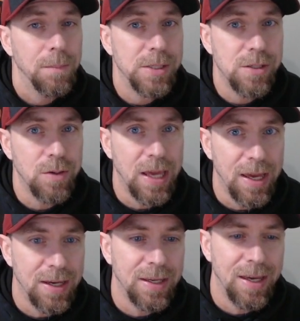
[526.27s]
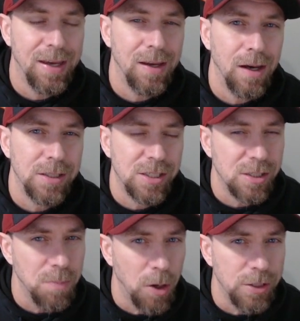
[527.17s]
but you can get a
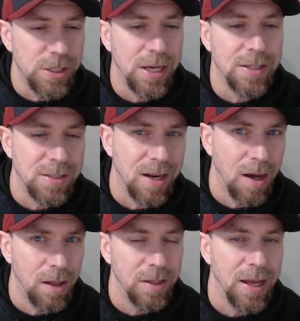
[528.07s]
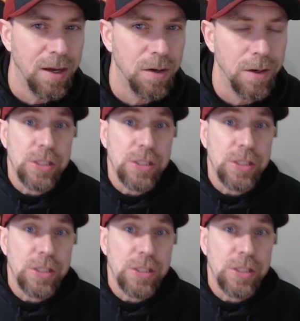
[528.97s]
small chance at a holiday card.